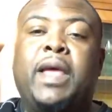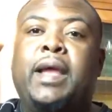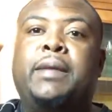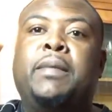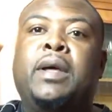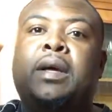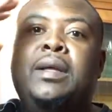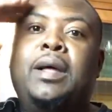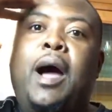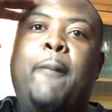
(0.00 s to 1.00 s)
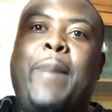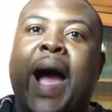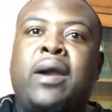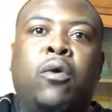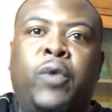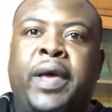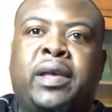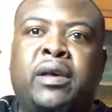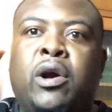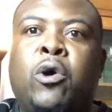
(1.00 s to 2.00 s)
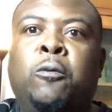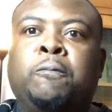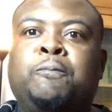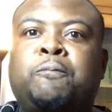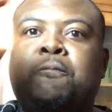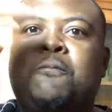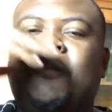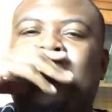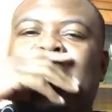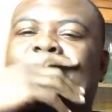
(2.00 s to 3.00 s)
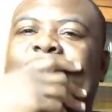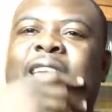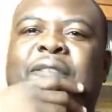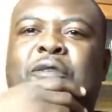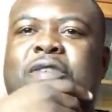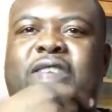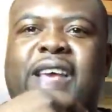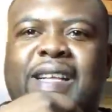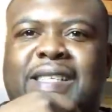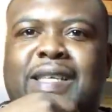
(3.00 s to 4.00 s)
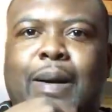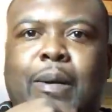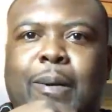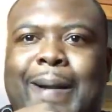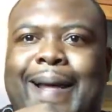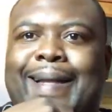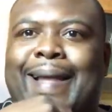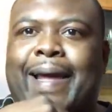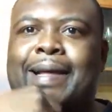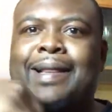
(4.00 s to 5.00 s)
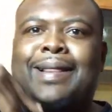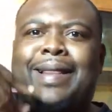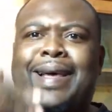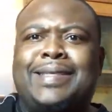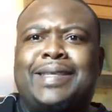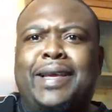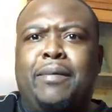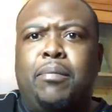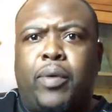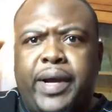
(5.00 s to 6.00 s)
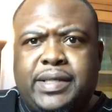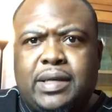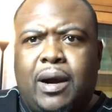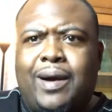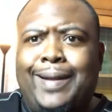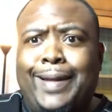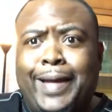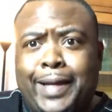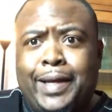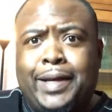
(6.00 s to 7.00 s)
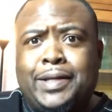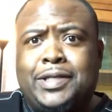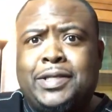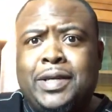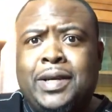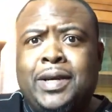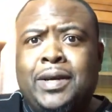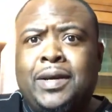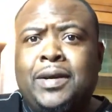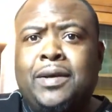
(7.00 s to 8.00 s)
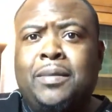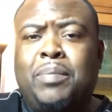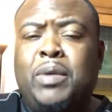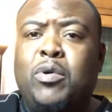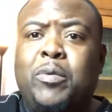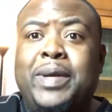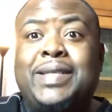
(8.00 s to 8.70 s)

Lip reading: And about a week ago, If you said something about like let's embrace our lineage, people would